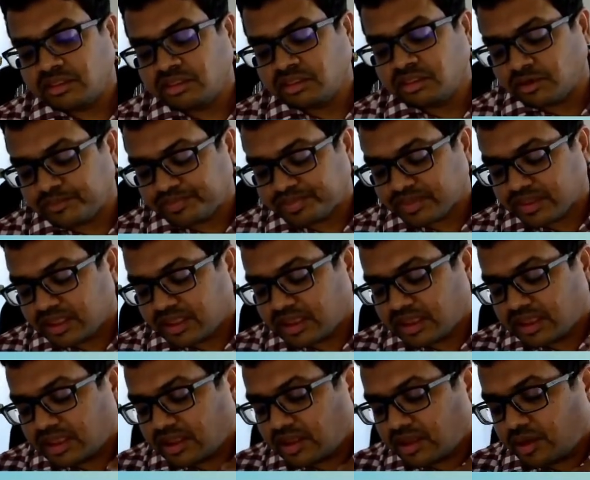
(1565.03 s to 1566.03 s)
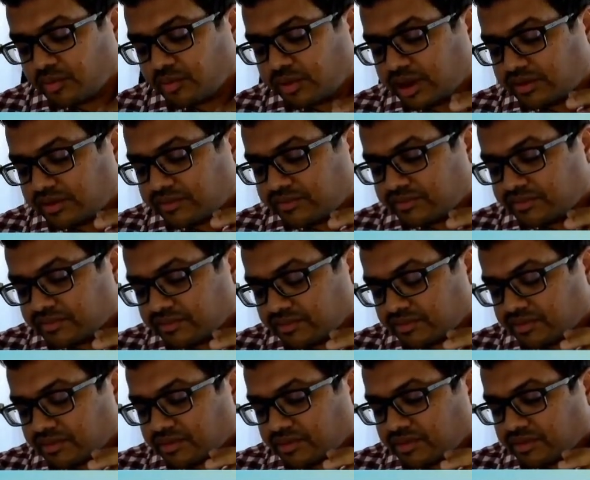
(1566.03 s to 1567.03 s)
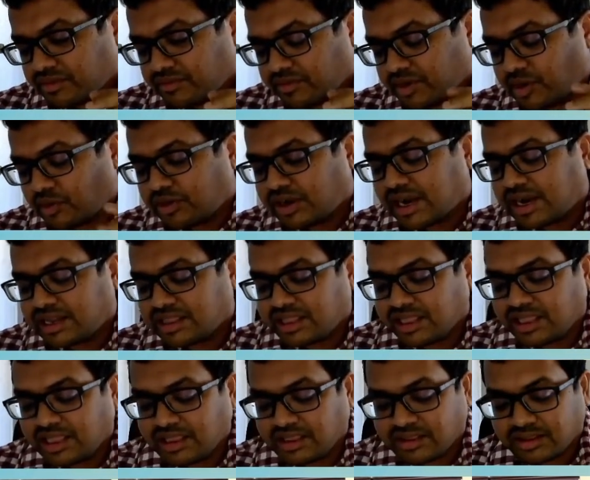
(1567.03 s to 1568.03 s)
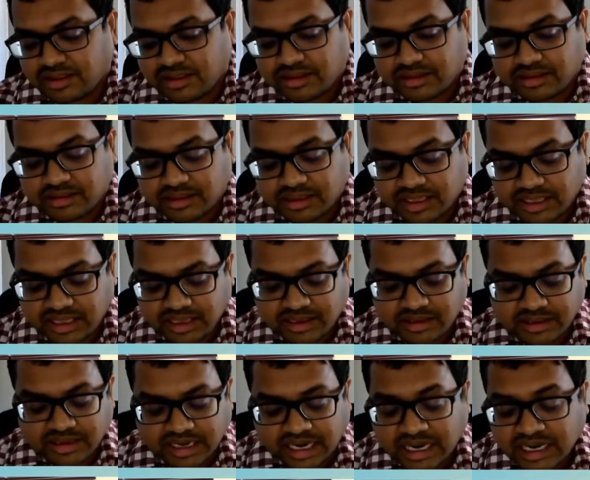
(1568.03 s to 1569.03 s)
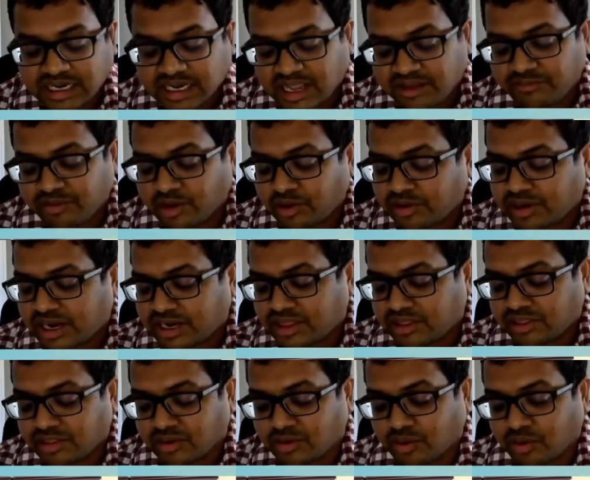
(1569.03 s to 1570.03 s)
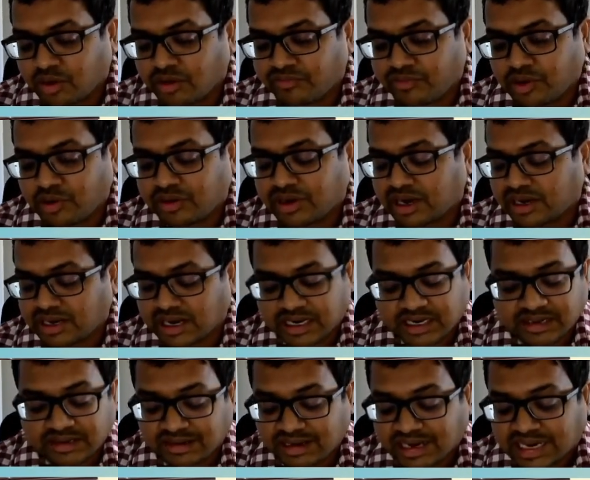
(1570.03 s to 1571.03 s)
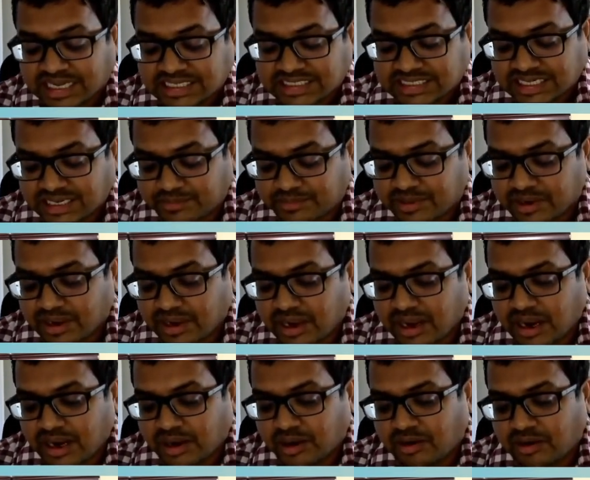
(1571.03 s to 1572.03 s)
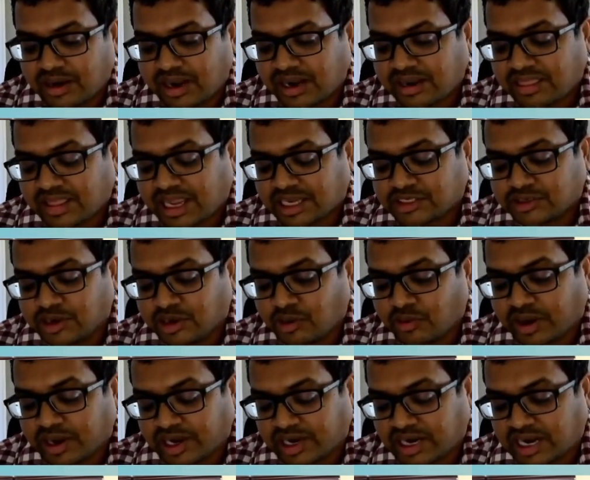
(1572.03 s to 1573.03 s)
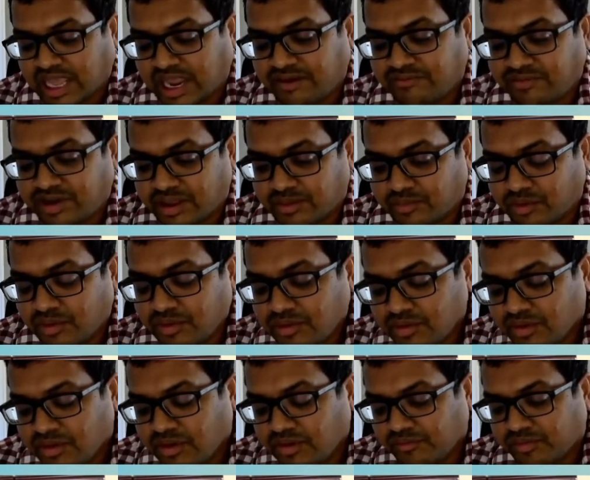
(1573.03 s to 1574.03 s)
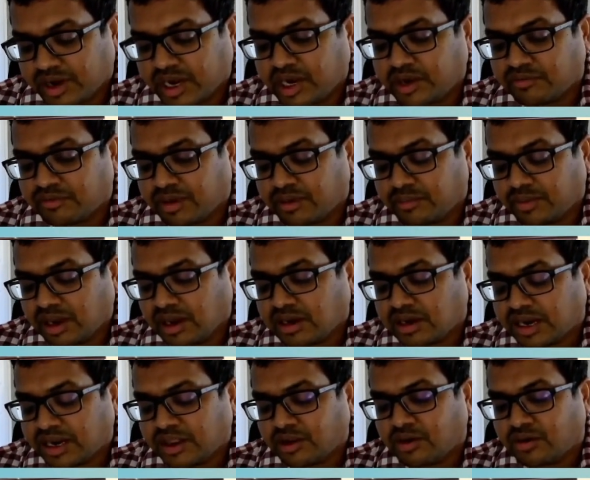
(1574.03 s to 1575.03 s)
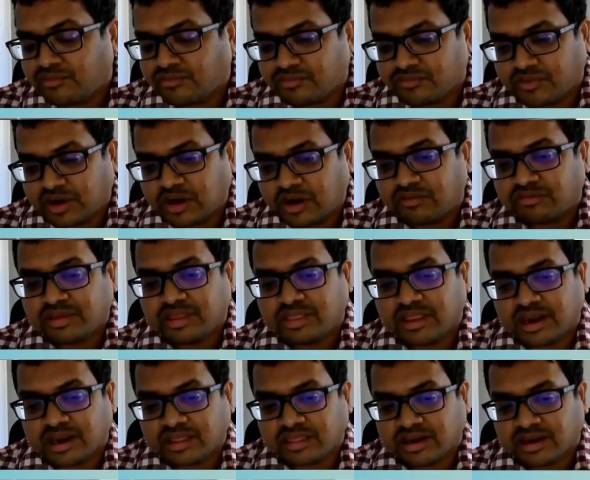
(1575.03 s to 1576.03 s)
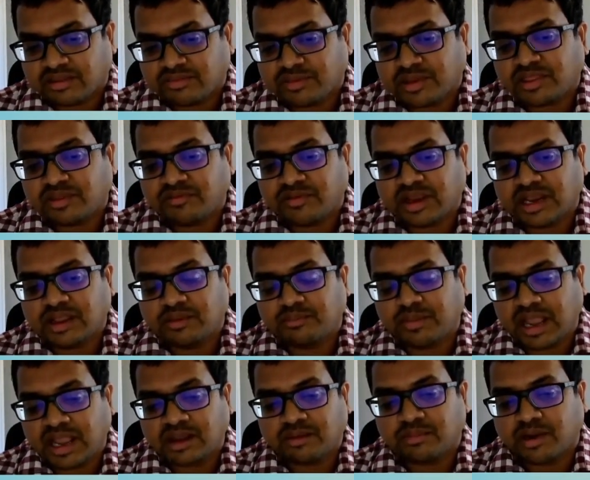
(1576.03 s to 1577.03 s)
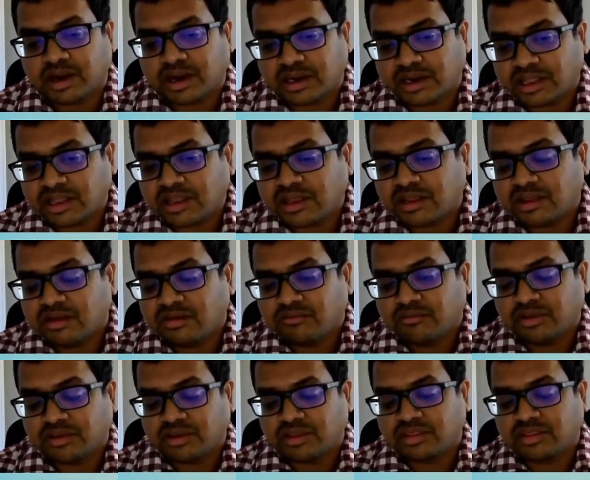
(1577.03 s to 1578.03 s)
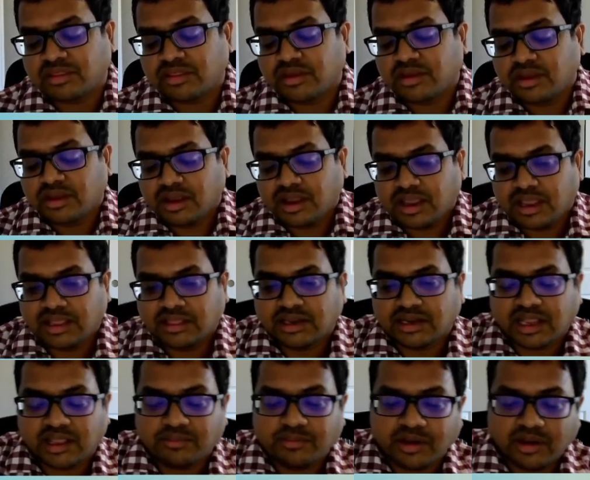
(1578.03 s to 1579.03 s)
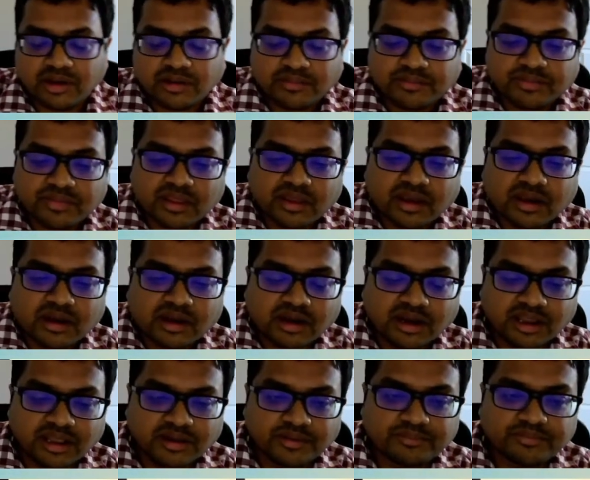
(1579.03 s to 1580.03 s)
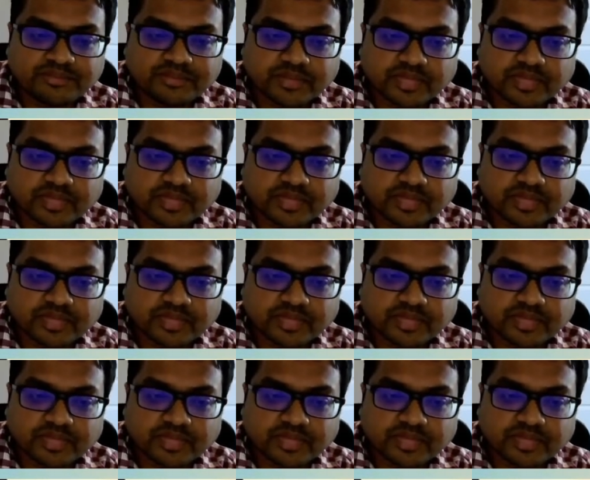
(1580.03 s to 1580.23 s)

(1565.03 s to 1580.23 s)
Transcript: So we we looked at the runtime, we looked at the score, we looked at that it's really cheap. Now let's actually look at a live demo for E2ML running on one of these data sets, specifically bank marketing, which is in the table earlier.